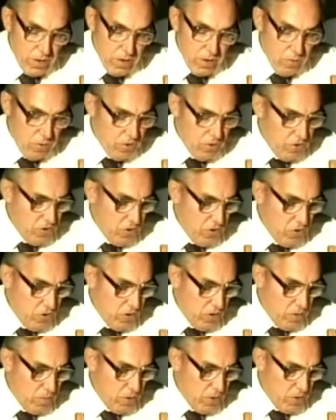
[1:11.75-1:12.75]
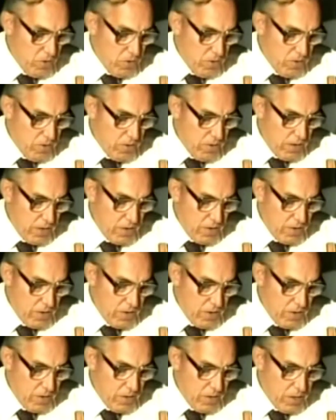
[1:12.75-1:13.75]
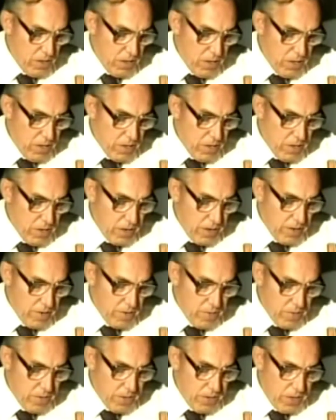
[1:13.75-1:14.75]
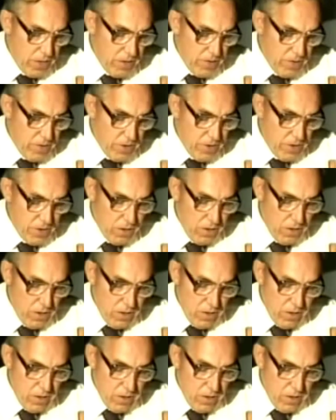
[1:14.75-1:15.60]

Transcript: little was known about the staging and classification